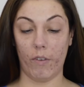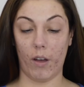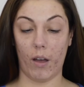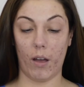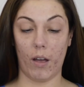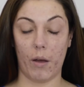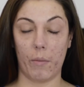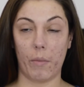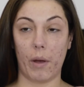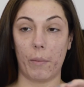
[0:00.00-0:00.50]

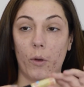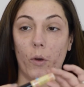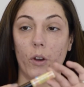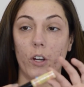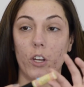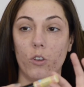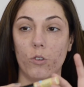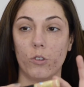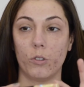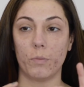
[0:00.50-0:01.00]
I'm going
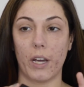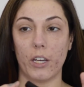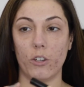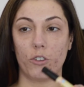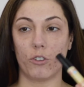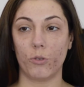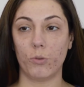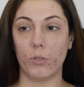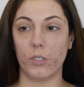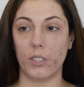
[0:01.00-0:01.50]
to use my
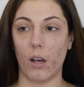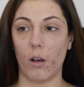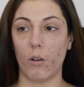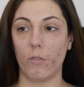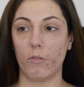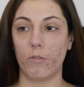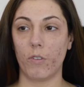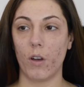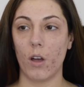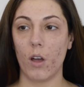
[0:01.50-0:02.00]

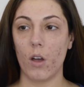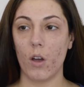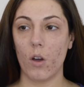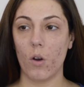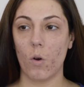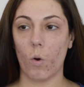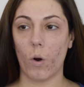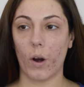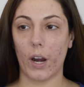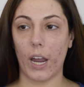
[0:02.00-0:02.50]
TruSelf
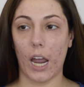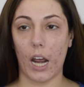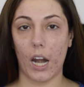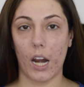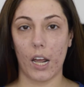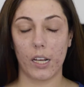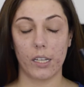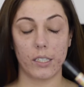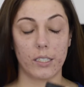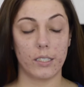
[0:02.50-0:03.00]

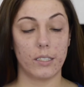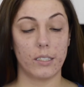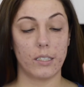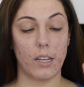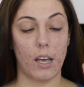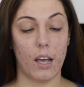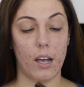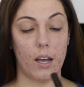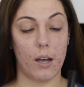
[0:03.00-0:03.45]
Organics.